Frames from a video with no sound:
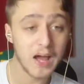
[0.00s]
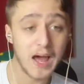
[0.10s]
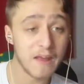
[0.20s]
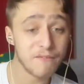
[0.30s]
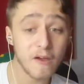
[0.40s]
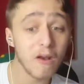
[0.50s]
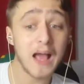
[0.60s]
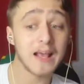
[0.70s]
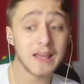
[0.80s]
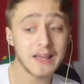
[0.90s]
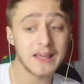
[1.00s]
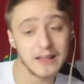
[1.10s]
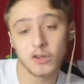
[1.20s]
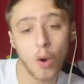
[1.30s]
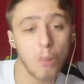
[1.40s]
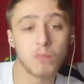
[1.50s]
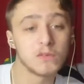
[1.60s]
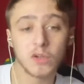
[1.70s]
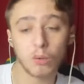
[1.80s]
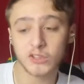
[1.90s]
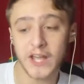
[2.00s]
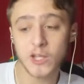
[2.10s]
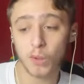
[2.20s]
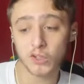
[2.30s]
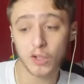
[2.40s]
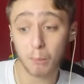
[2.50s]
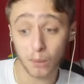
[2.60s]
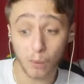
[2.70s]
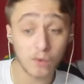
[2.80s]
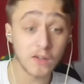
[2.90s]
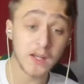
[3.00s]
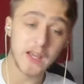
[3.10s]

And I feel like don't change what's not broken,